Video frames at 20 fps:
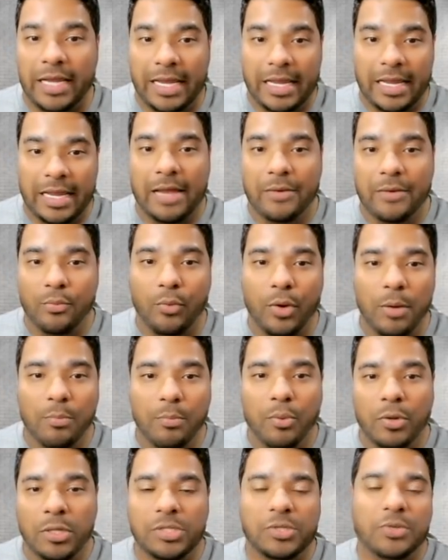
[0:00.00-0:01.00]
It, at one
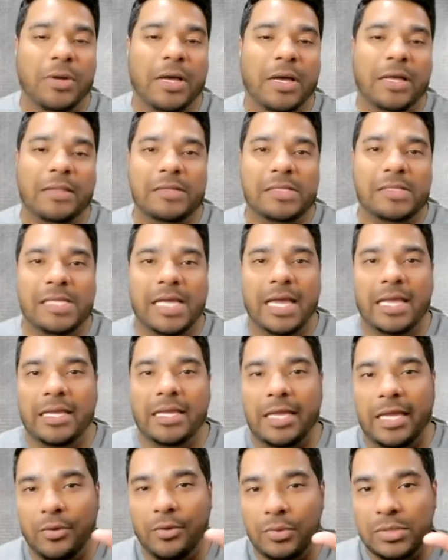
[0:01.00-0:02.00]
point throughout the
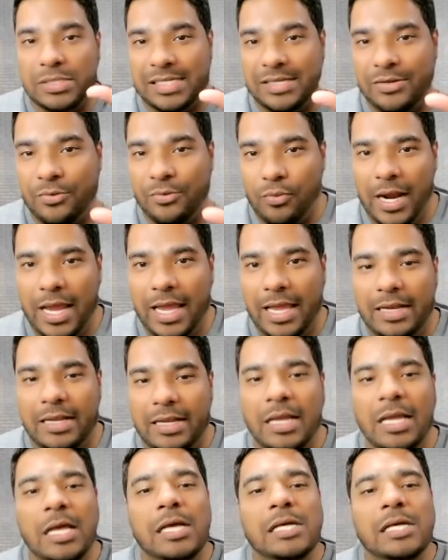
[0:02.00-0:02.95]
day, it was in red.